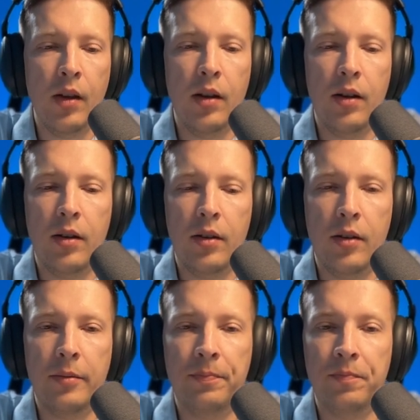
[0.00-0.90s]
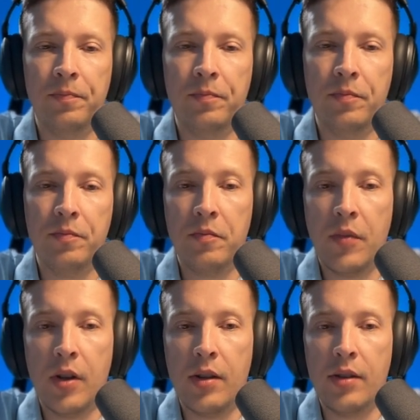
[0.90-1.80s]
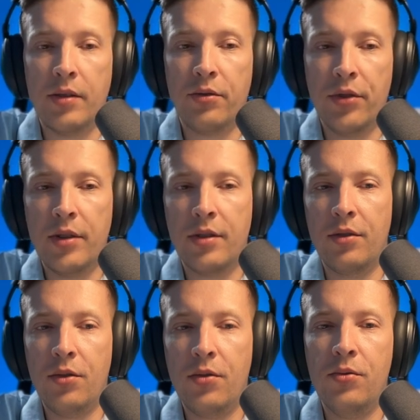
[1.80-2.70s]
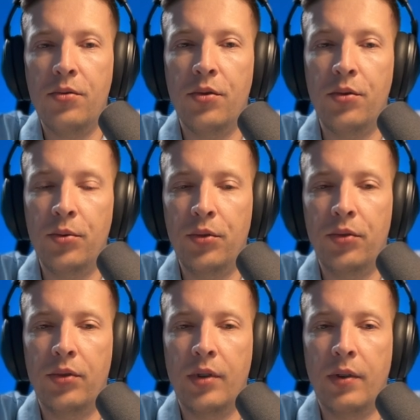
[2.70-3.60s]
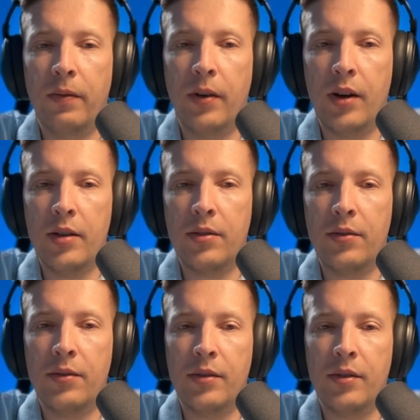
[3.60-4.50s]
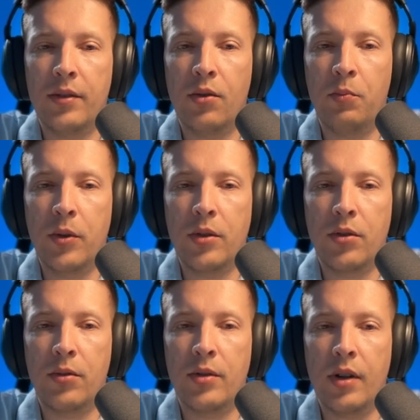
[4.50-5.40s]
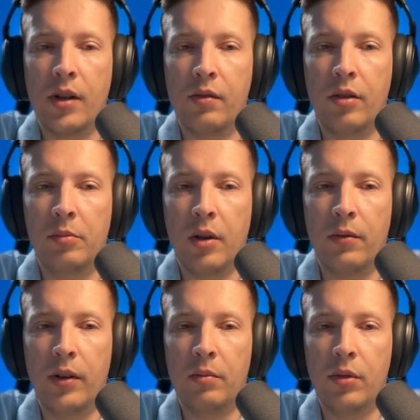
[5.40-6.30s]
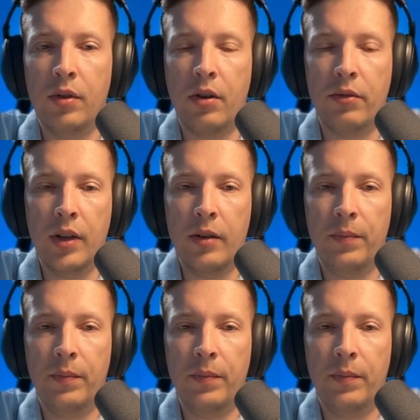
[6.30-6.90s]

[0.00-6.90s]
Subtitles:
There is no good, fast, open source algorithm available currently.